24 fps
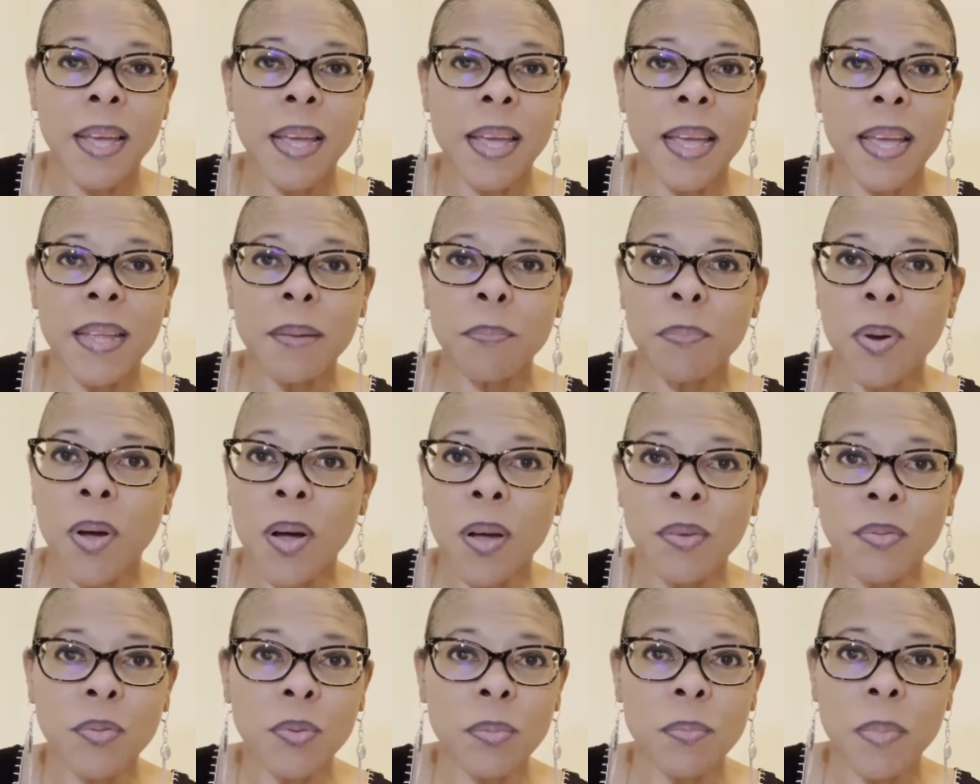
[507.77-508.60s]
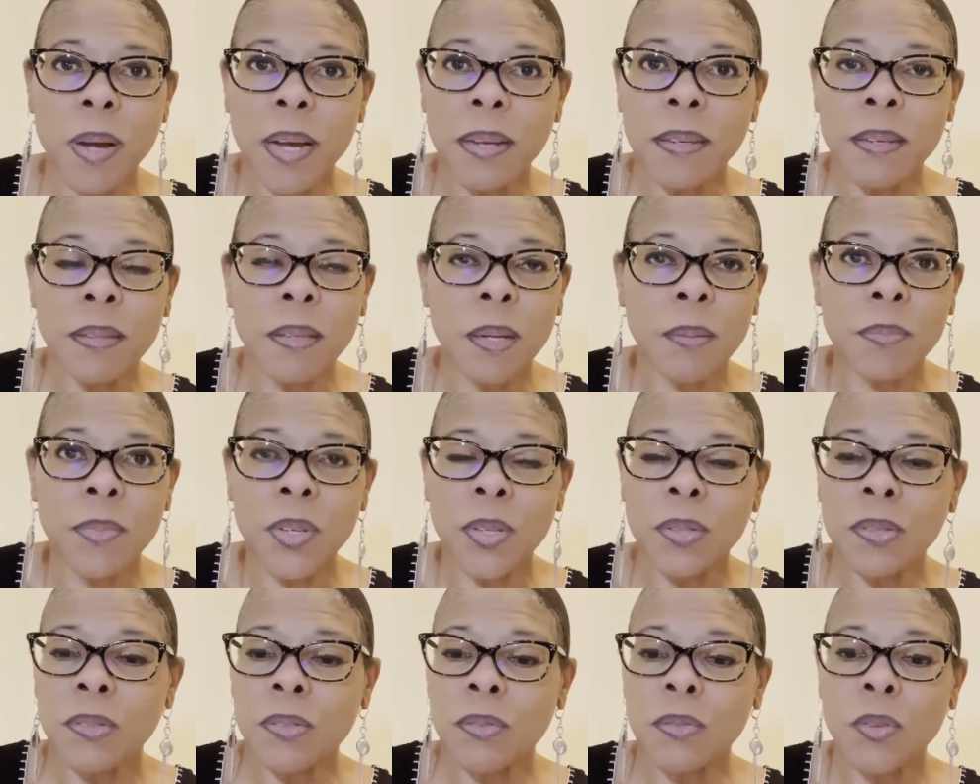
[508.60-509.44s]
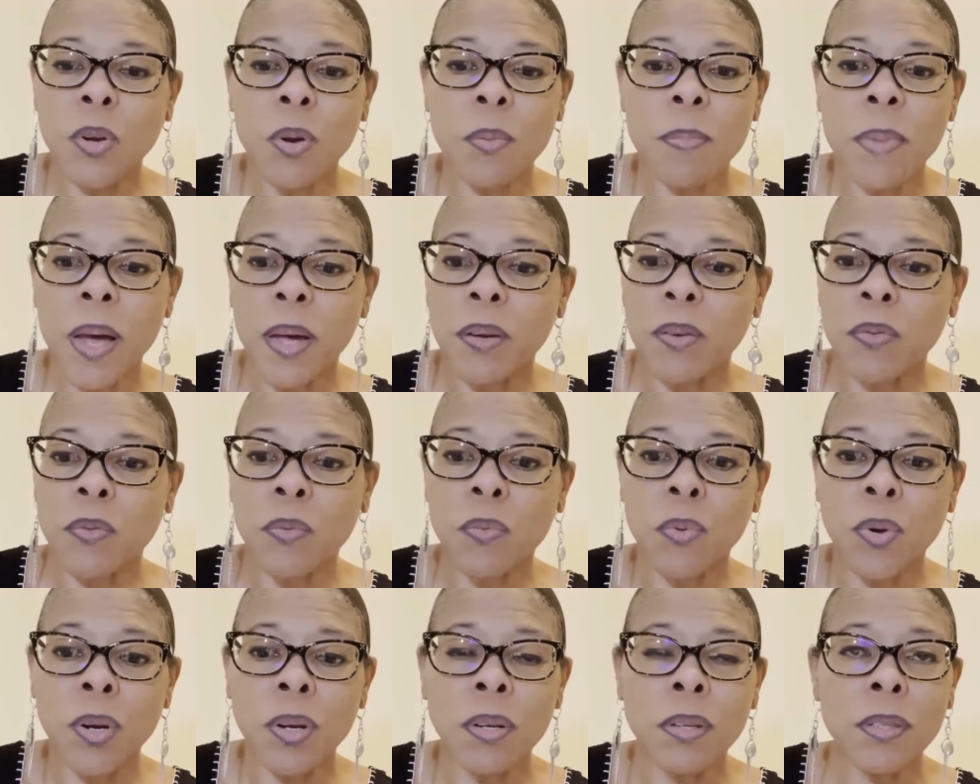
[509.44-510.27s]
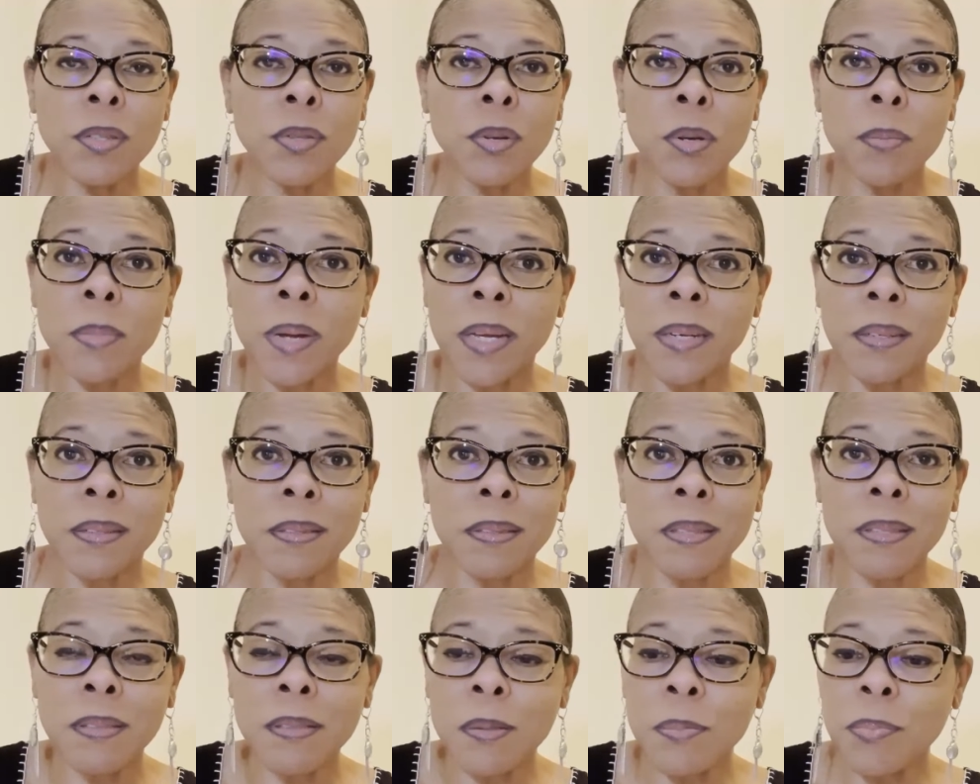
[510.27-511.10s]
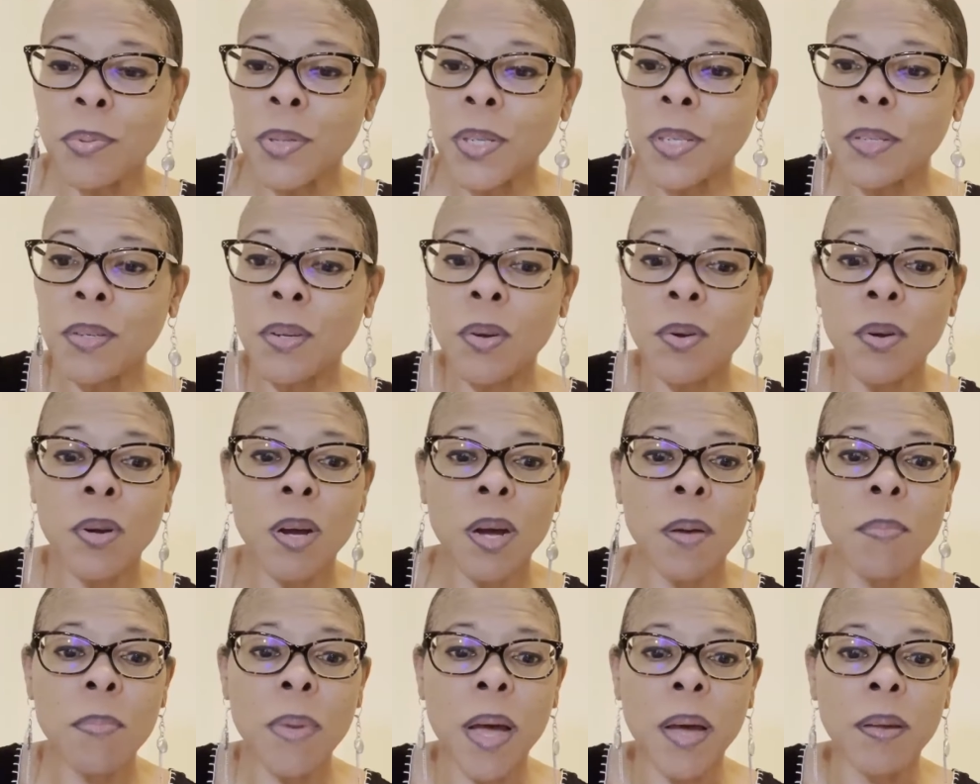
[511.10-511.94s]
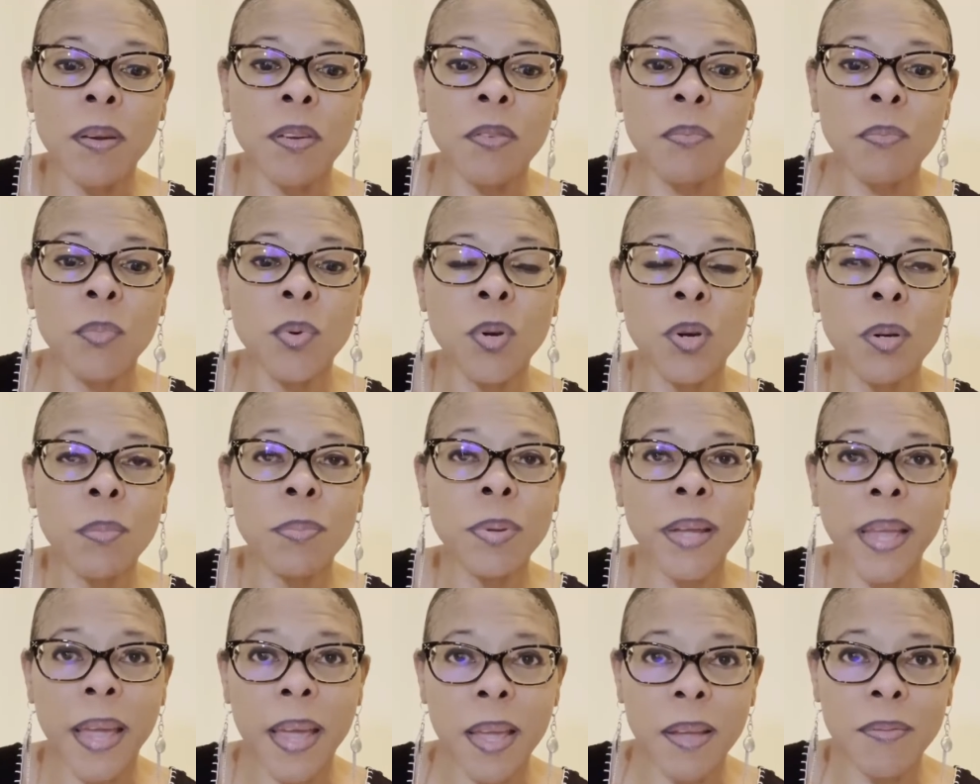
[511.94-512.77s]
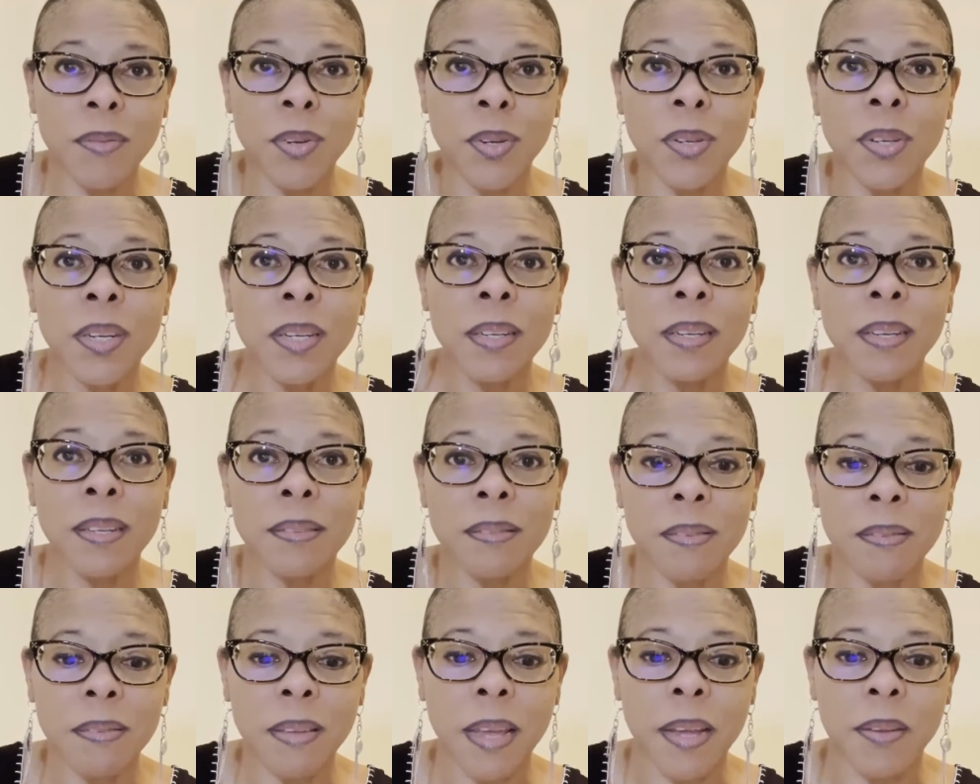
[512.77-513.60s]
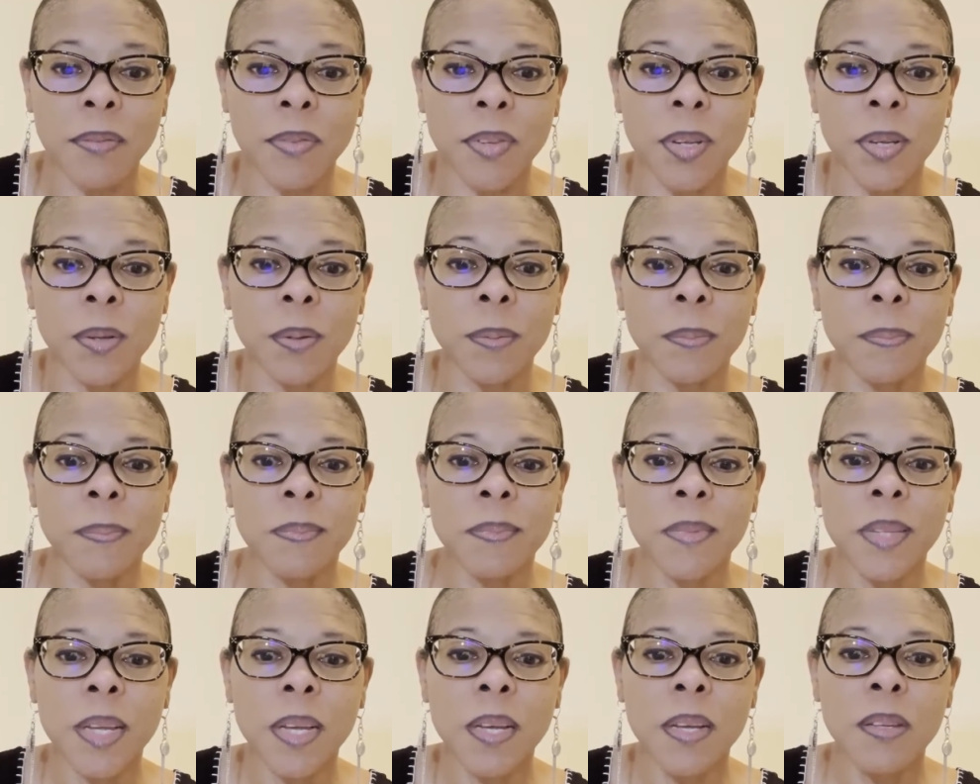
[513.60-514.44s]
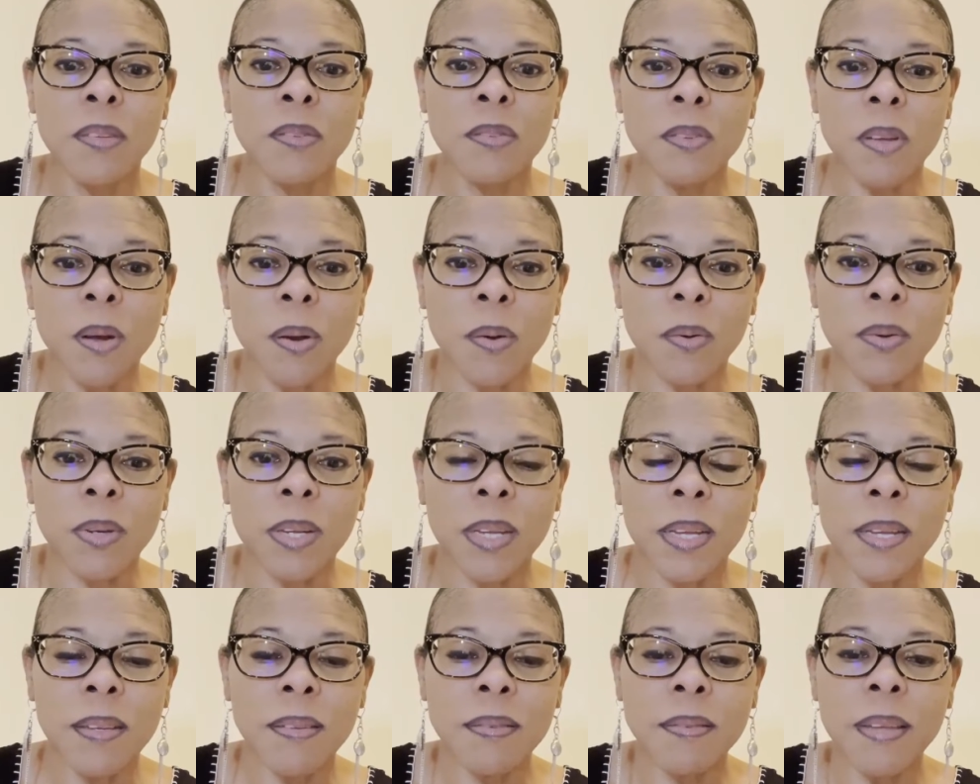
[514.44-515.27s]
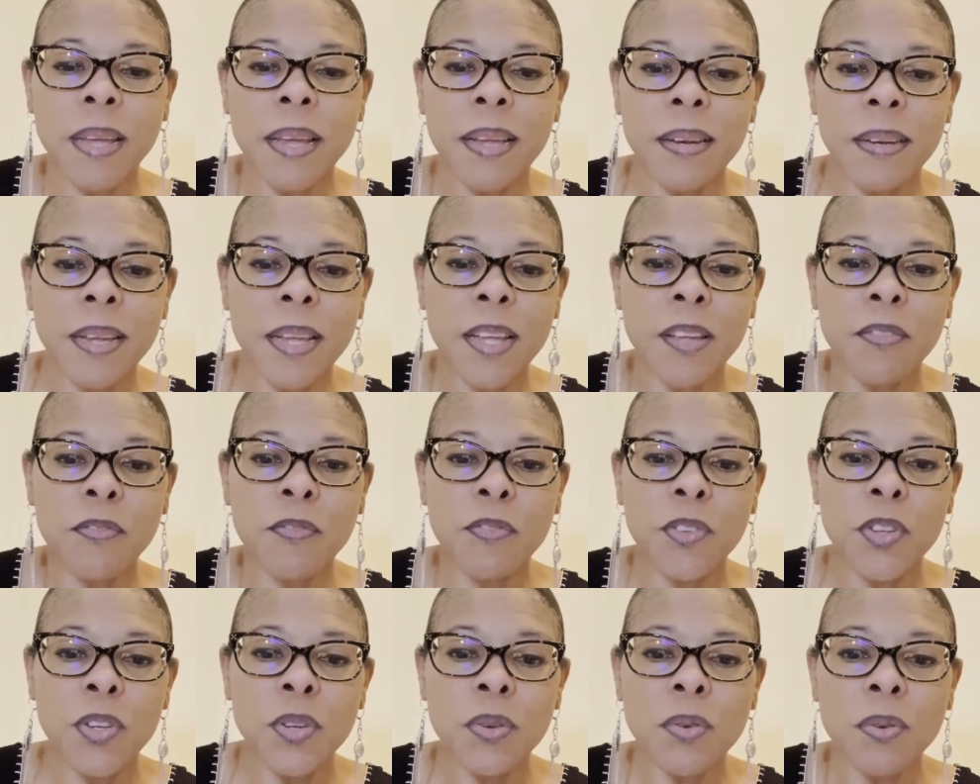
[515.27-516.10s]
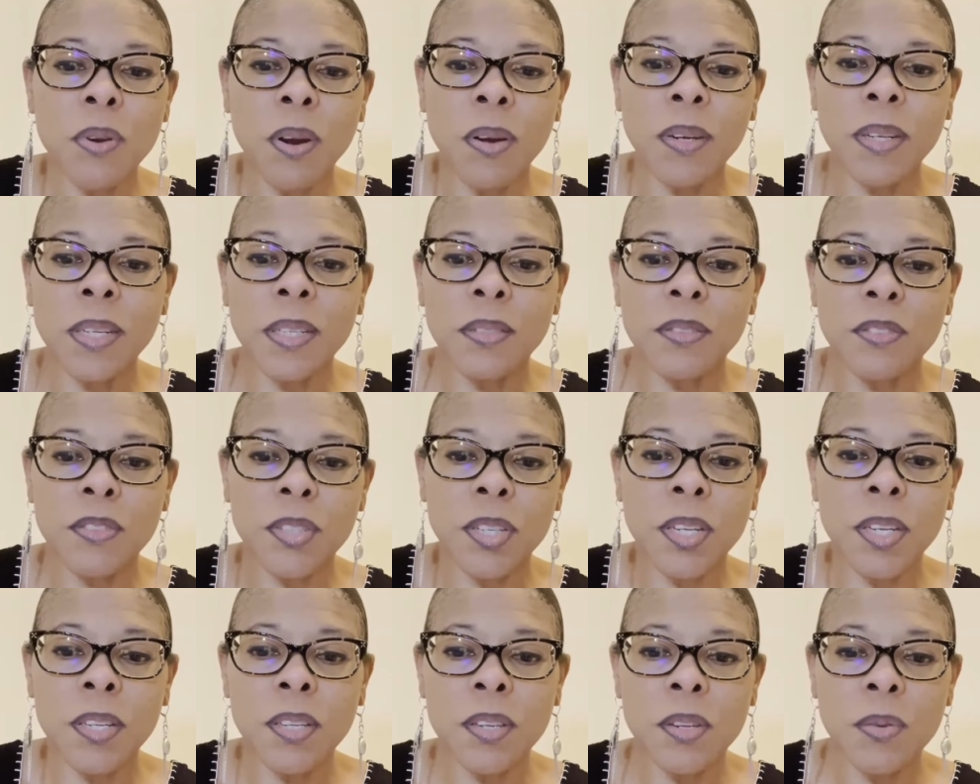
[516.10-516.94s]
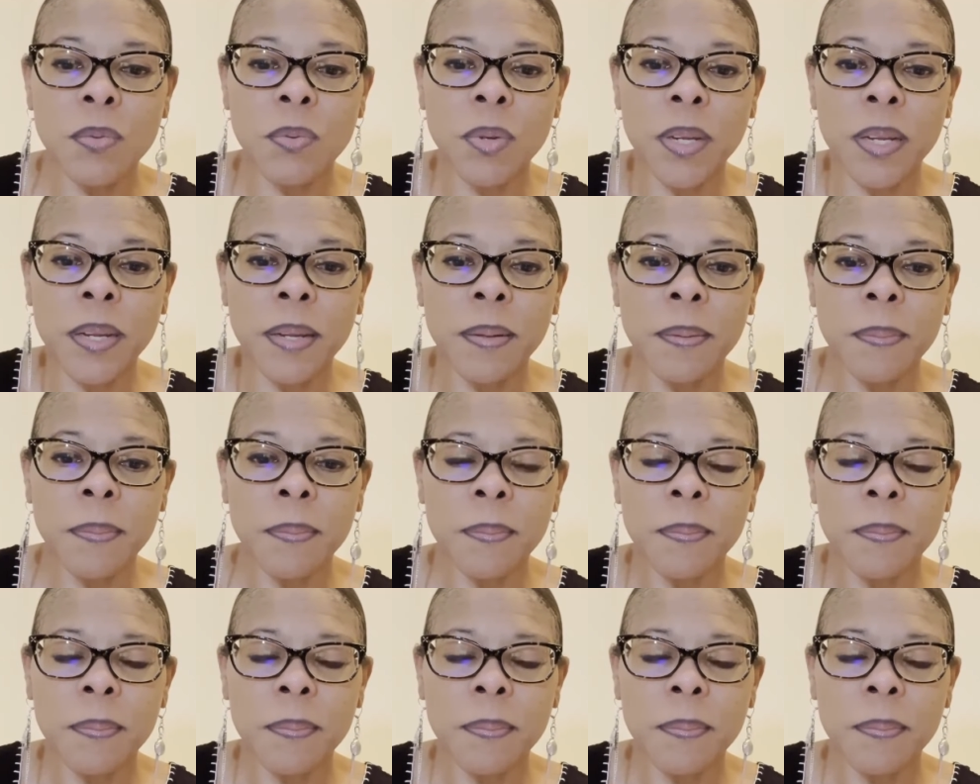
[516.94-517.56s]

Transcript: And Paul's reminding them there is no amount of work, no amount of discipline, no amount of moral behavior can save you. So he's saying if you are continuing